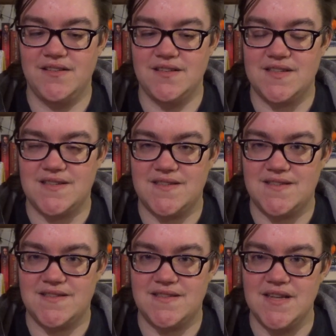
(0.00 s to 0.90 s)

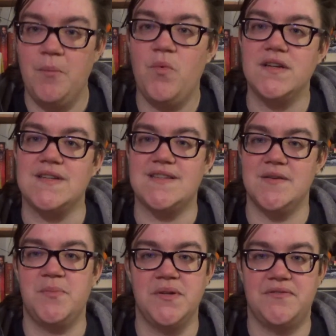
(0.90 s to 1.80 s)
somewhat
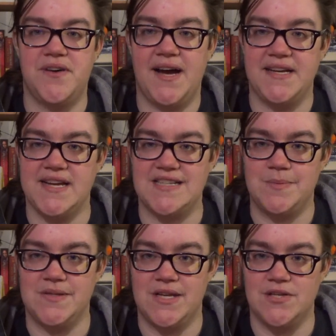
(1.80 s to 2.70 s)
simplified
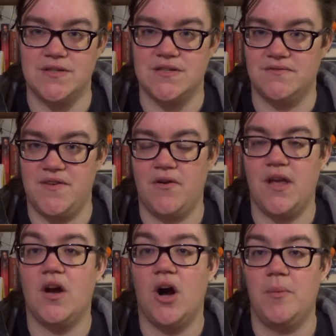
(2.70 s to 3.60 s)
explanations of very
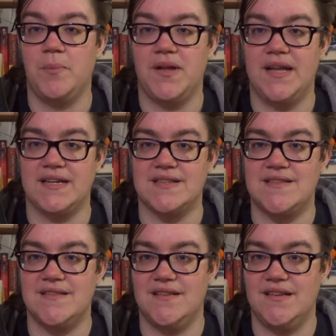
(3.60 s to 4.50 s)

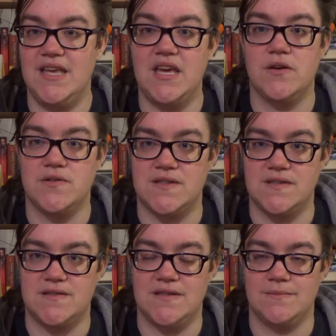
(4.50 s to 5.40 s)
complex
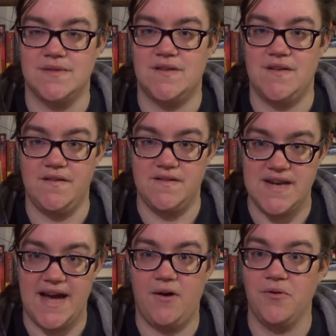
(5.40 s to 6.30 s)
ecosystems
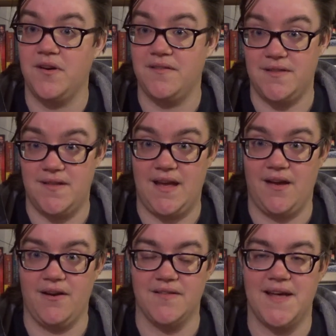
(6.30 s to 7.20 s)
down
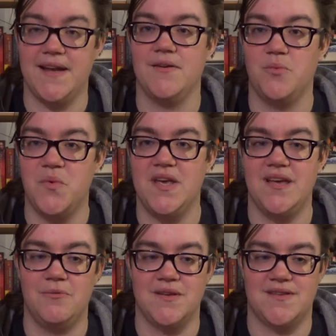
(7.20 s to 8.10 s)
there that
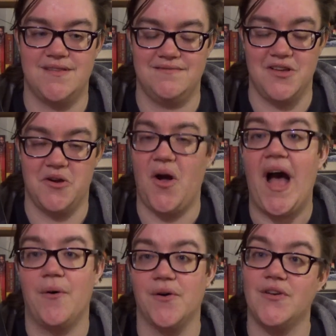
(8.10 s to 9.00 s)
we with, you know,
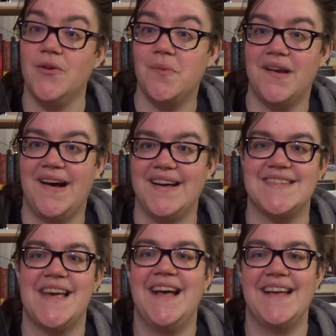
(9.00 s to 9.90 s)
our human
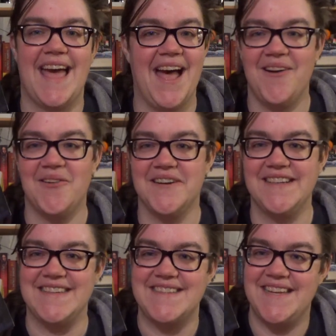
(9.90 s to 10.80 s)
eyes cannot
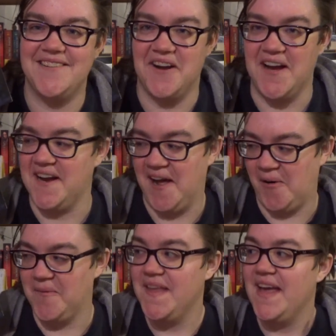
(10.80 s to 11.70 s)
really see right
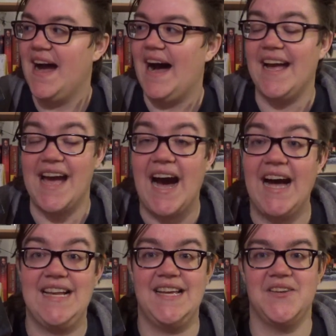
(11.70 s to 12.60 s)
now. I
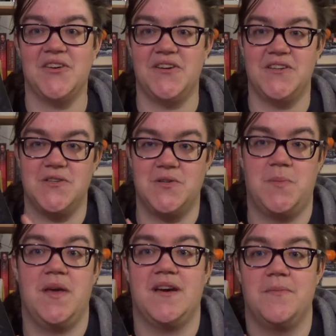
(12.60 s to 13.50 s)
highly encourage you to
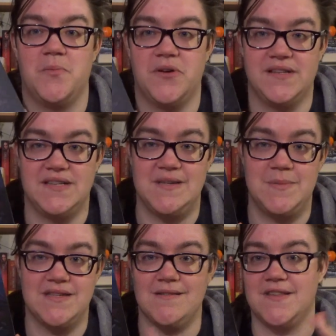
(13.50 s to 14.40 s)
pick up The Brilliant
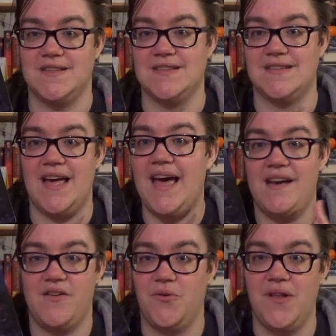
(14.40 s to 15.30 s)
Abyss if this is
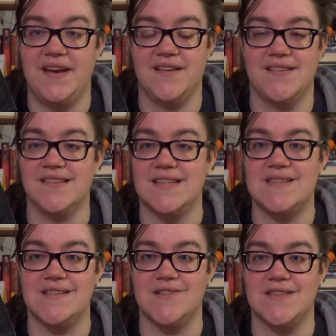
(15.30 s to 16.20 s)
at all anything that's
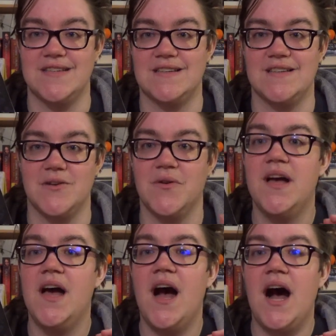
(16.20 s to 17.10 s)
interesting to you.
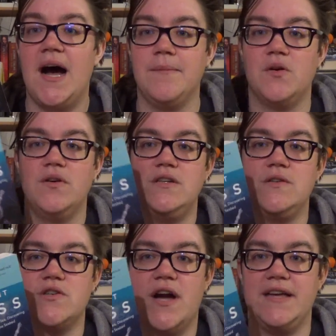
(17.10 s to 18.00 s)
I'm going to
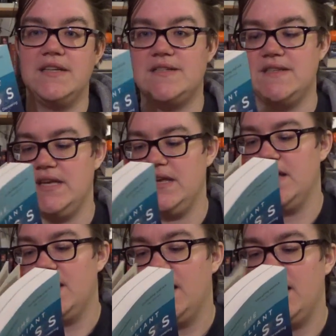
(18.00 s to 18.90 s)
try and see
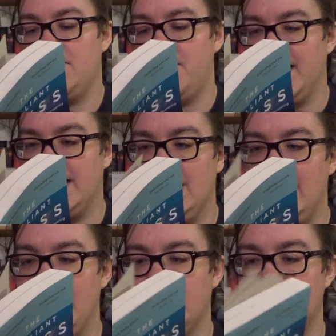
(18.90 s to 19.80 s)
if I can
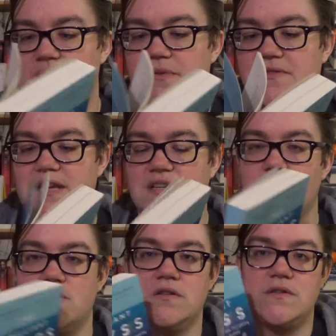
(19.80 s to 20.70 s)
link some of the
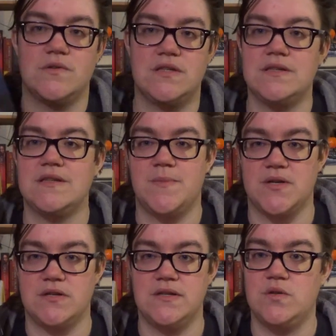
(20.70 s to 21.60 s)
additional sources,
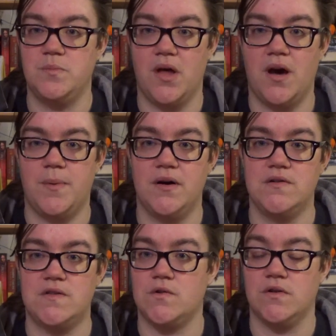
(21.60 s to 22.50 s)
especially to blog
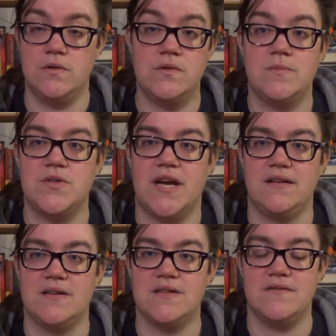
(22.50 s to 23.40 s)
posts or YouTube
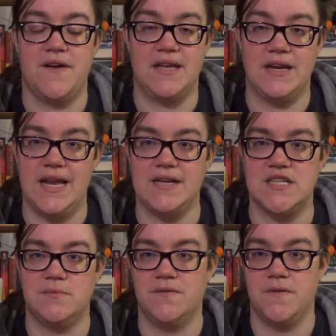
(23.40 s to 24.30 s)
channels, if I can link
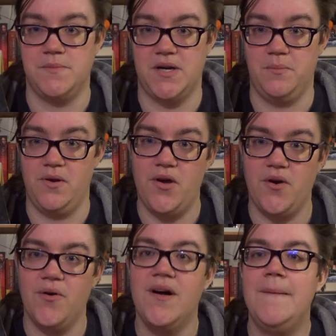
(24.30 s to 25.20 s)
some of them down
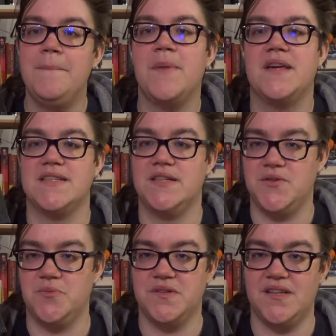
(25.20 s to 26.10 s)
below, because I
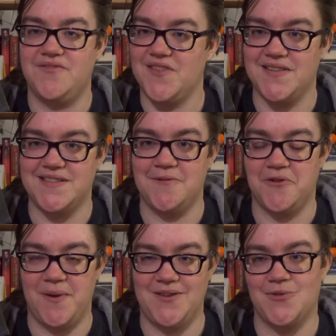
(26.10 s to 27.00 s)
do believe that this
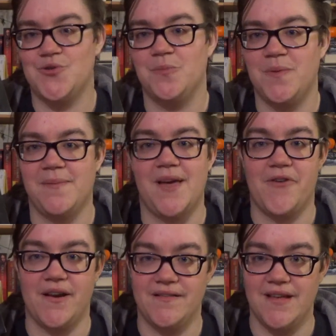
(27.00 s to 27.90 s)
information should be made
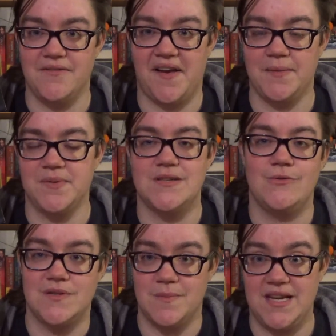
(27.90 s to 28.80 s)
readily available to
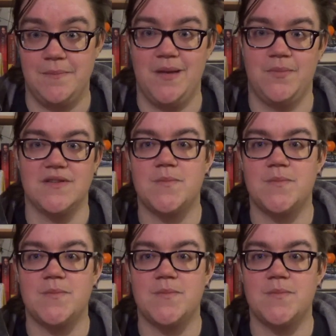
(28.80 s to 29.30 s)
as many people as